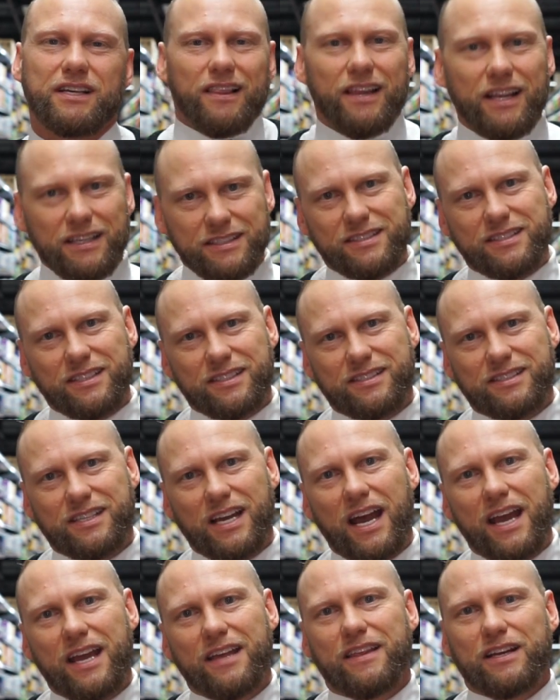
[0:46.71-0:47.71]
Let's just
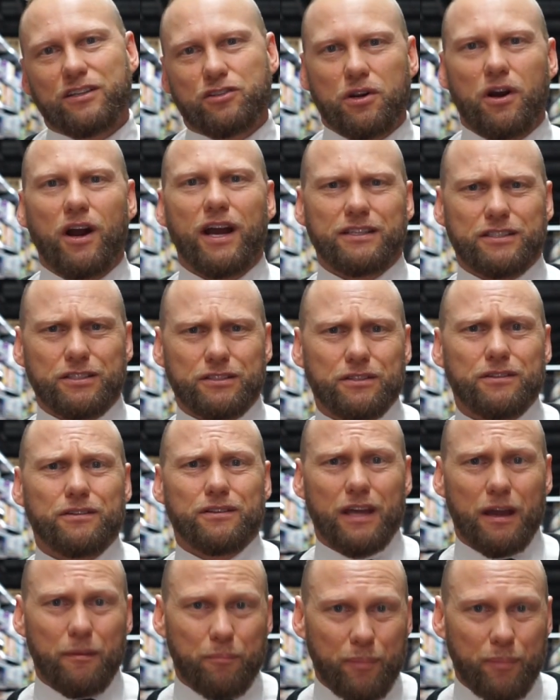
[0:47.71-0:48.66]
say they're trying to do their